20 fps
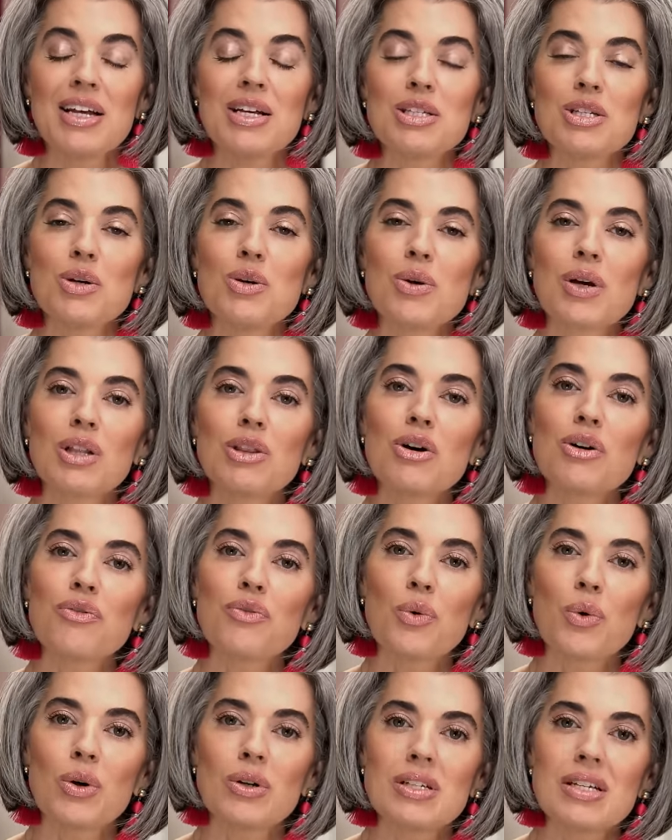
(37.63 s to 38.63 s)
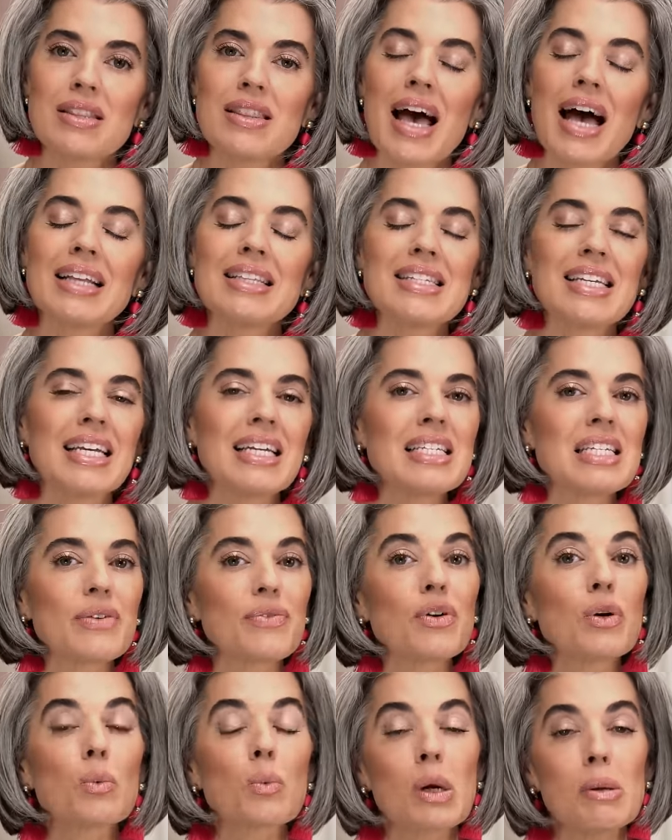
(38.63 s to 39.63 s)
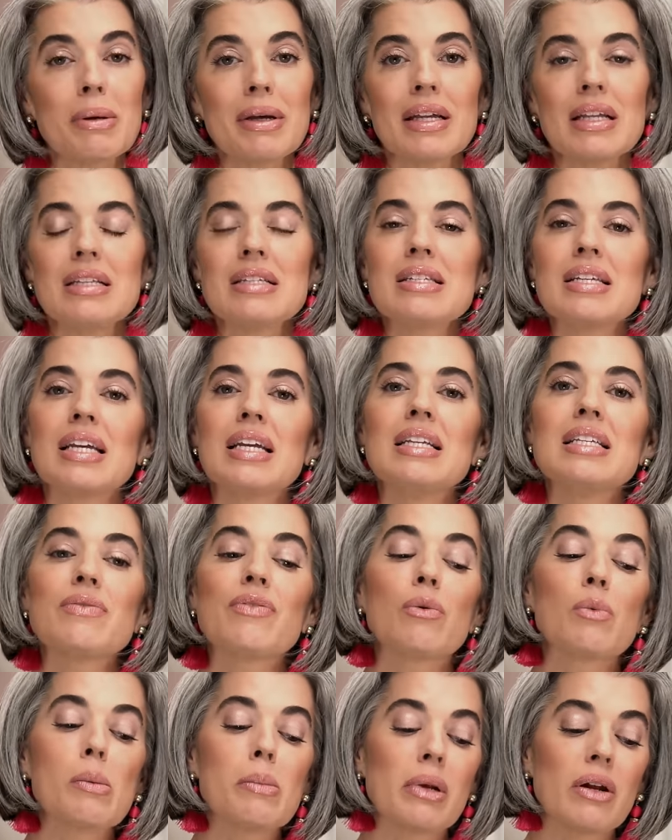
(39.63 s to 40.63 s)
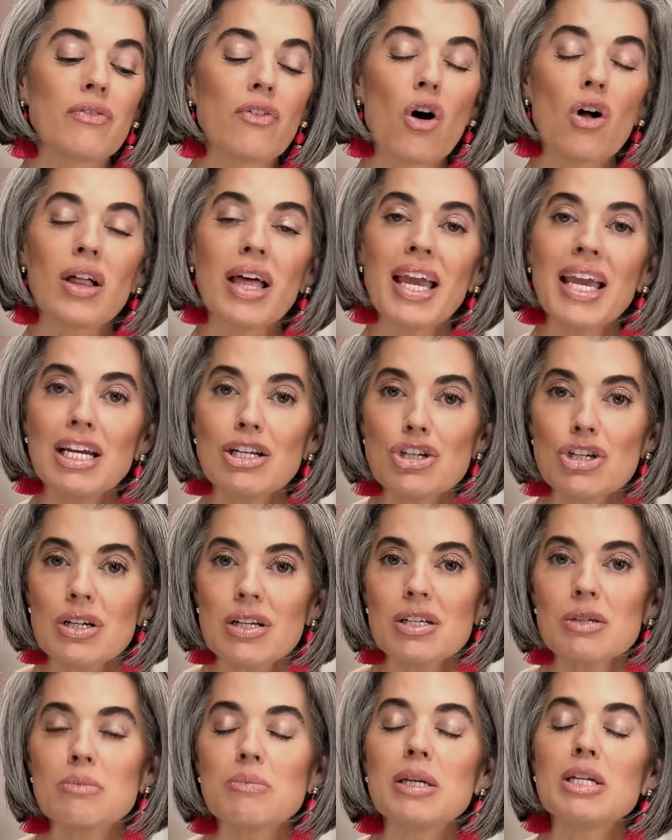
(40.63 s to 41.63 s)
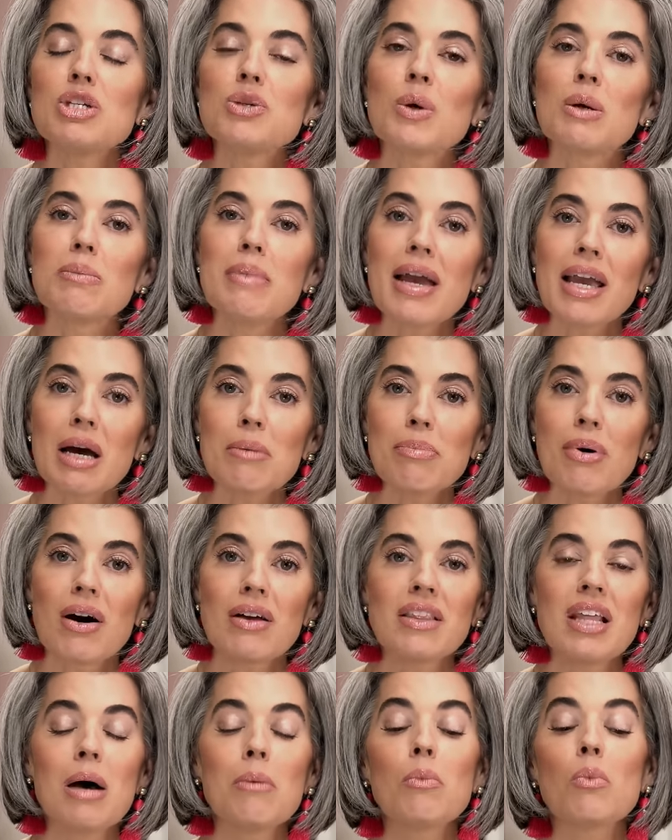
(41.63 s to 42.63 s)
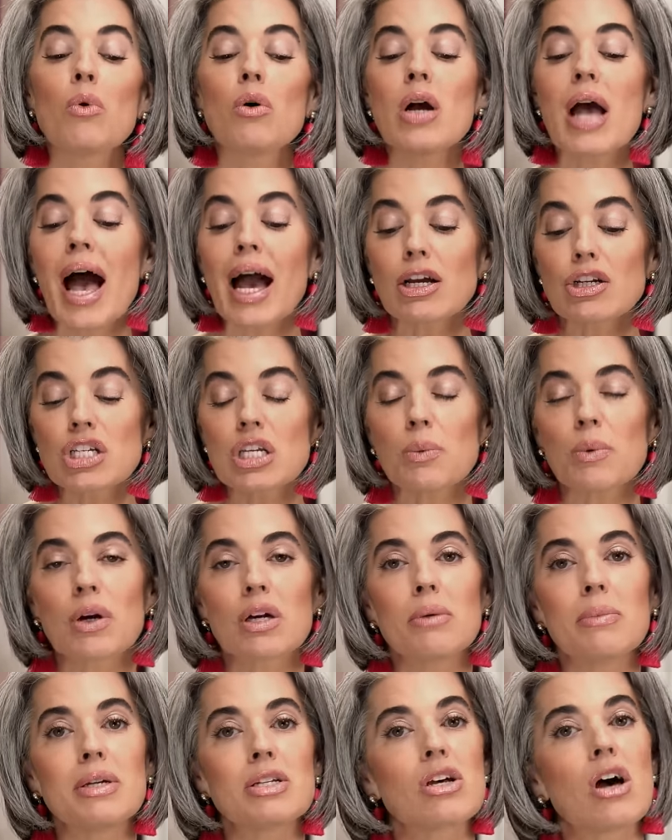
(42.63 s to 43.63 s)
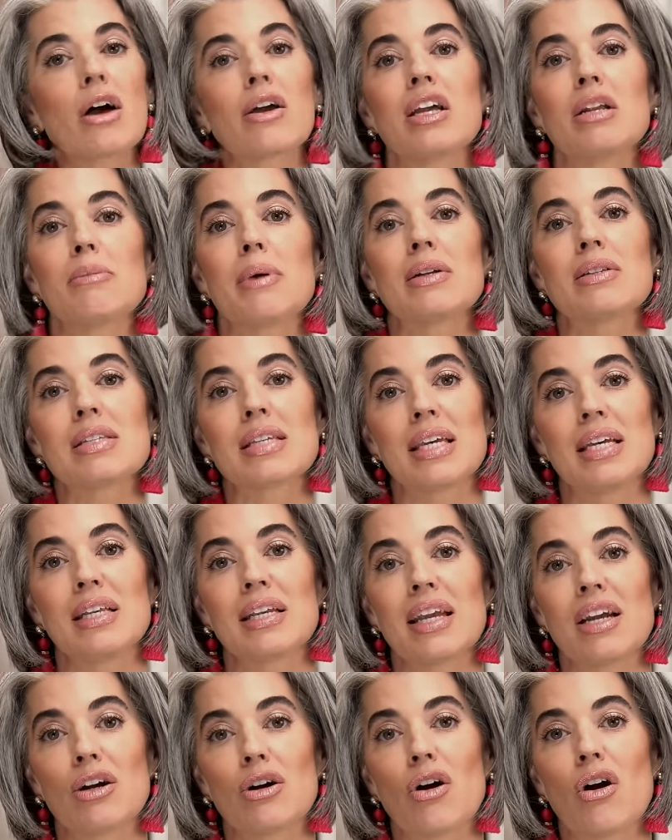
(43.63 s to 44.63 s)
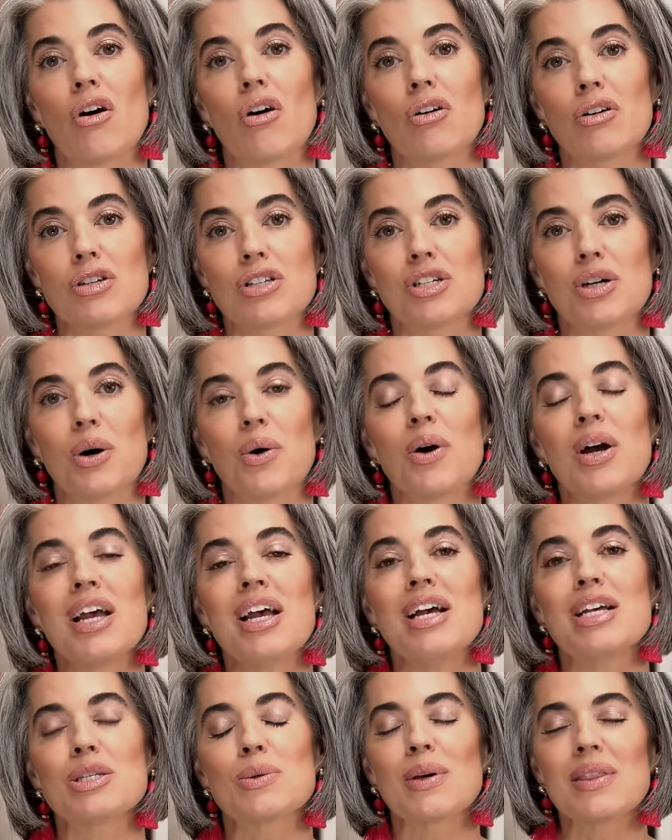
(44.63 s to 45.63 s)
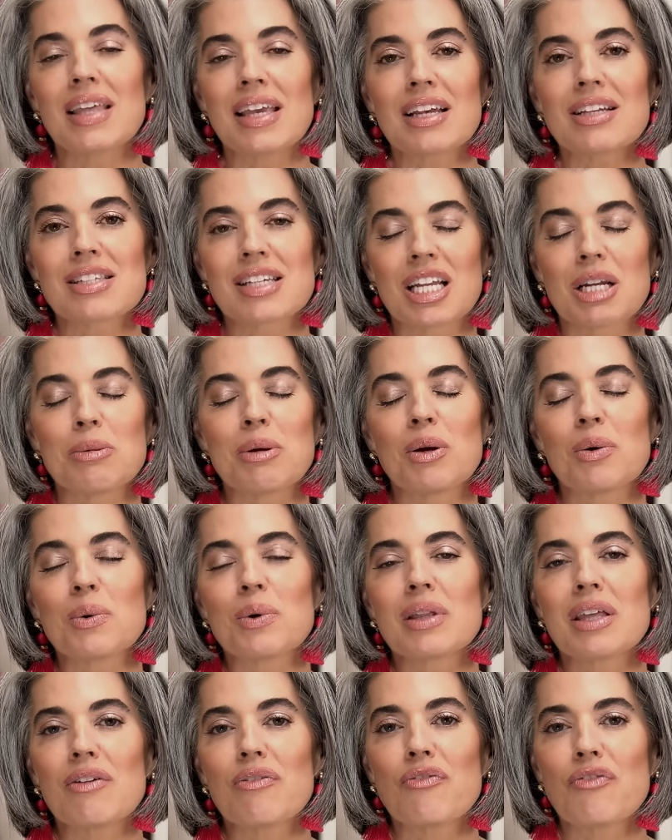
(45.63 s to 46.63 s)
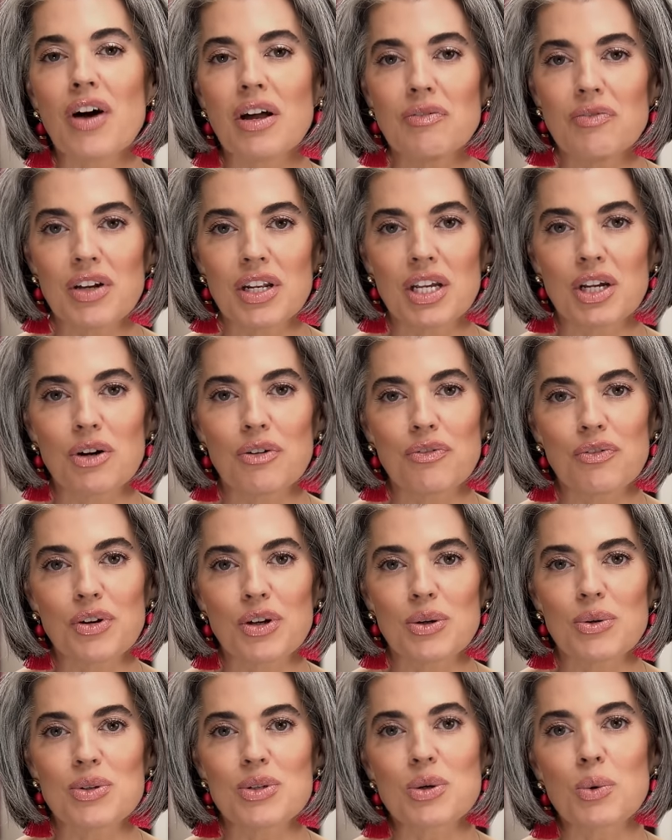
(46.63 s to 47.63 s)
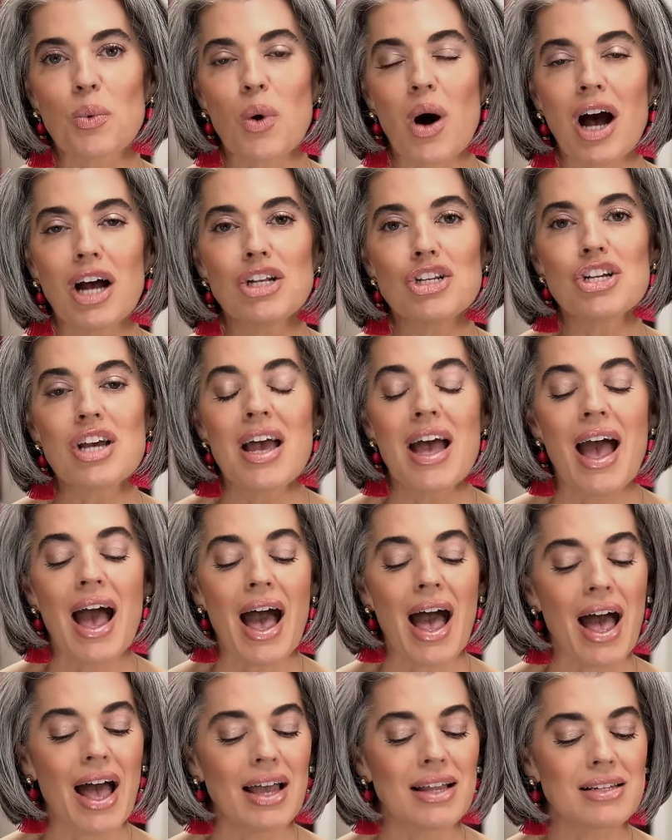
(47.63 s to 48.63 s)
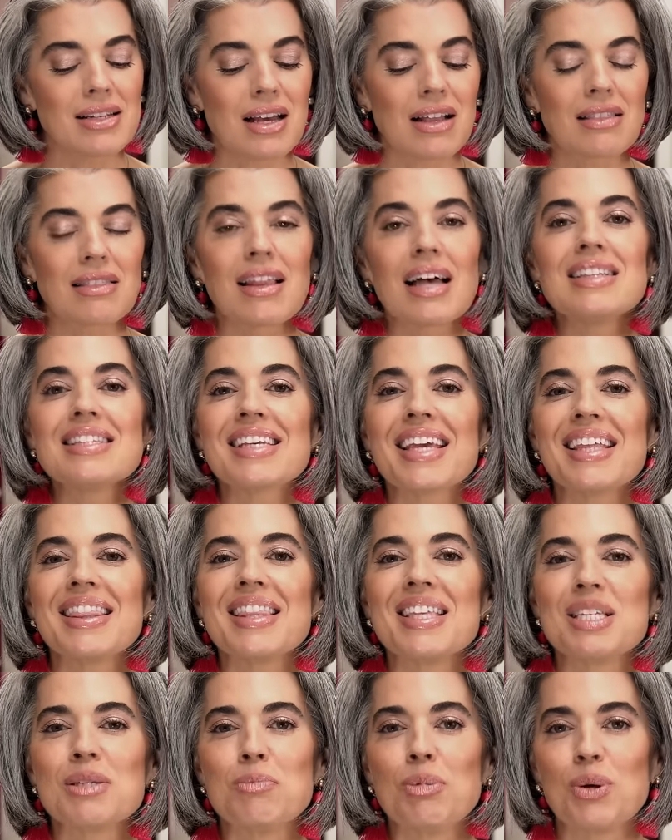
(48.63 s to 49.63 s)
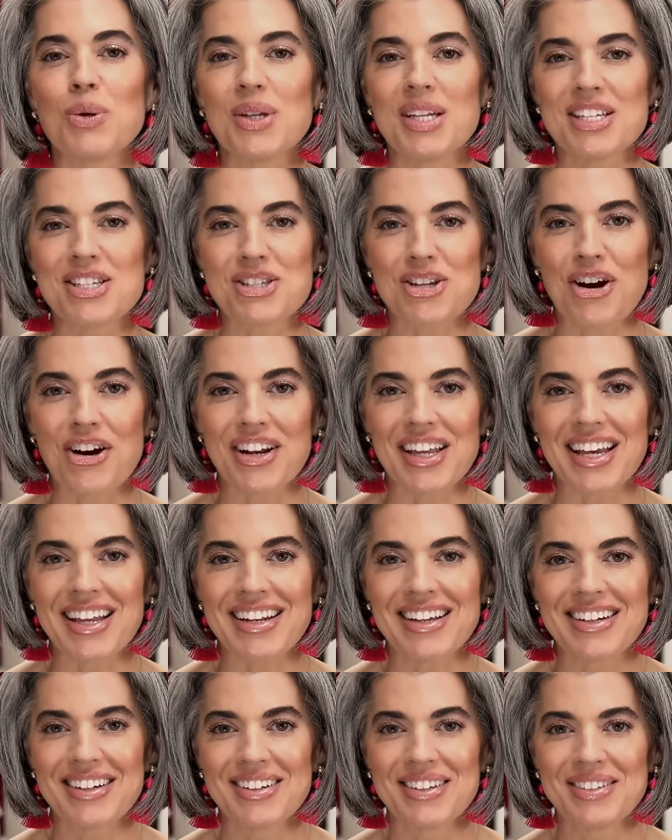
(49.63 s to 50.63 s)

So you can look forward to that, seeing different women, seeing different women of all ages, me doing makeup on them. Actually, we're gonna be talking about skincare also. So I think it's gonna be a really fun video for you to watch. And let's get this beauty started.